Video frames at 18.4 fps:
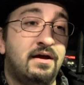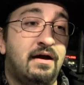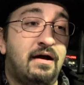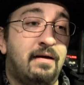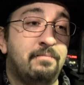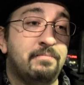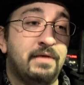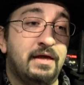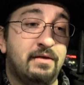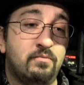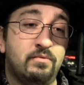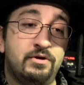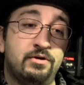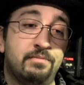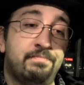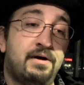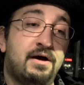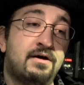Um, and when
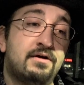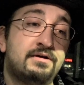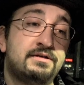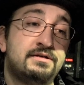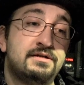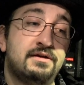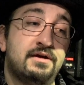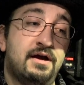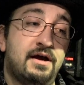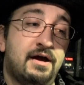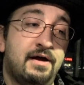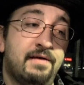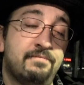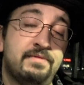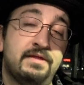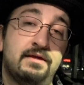you're parked, um,